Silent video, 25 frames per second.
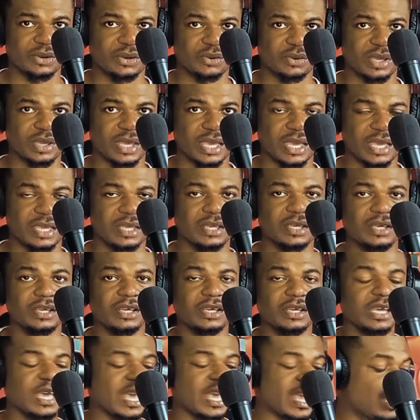Okay,
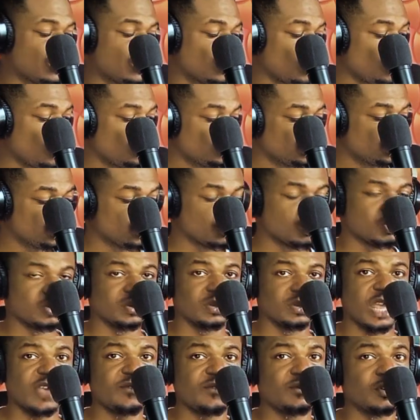and also
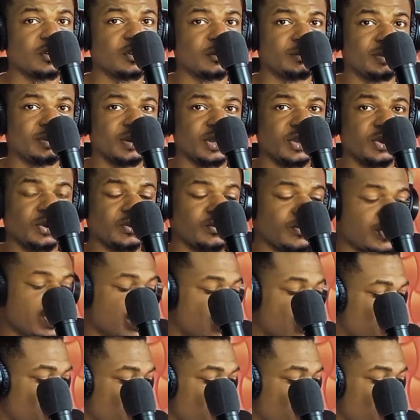if you want to play your re,